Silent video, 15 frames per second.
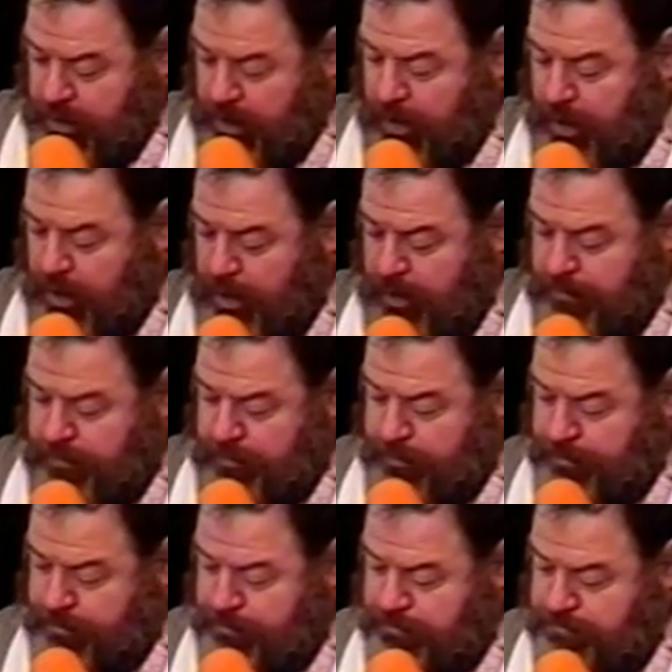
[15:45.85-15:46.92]
Um,
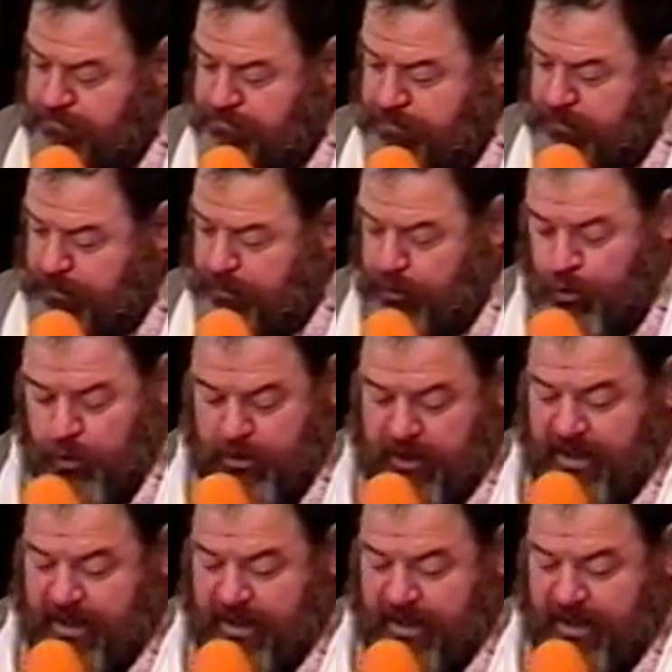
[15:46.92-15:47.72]
Luke